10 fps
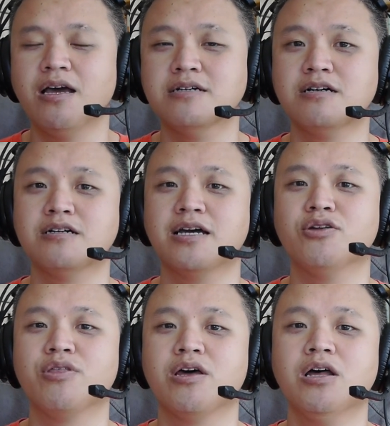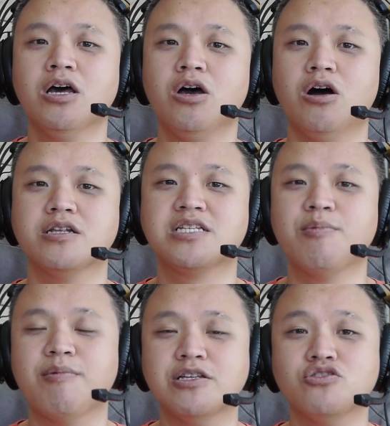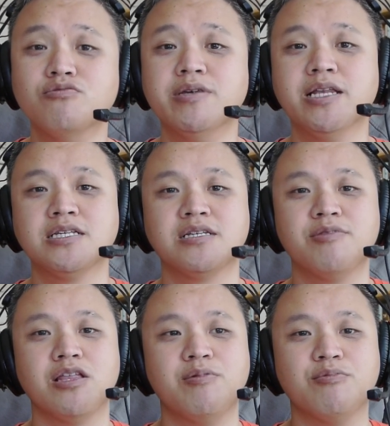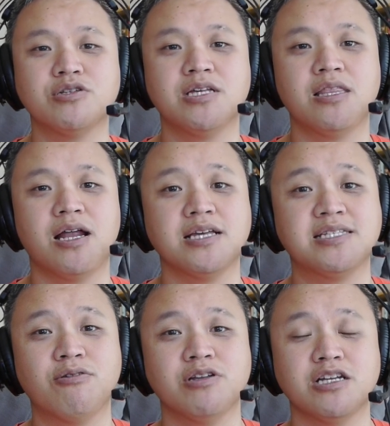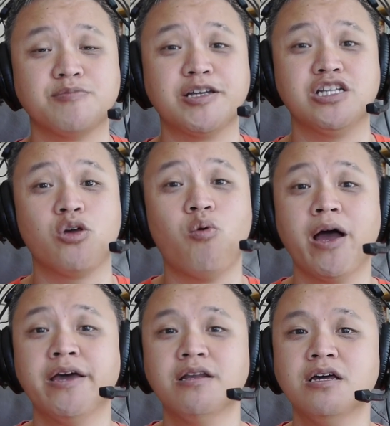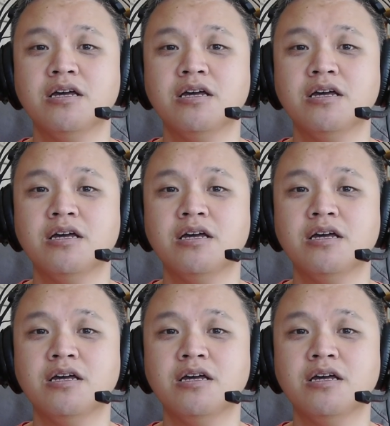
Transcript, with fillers: I I know that on some of my Zoom meetings, some of the other people said that I sounded especially quiet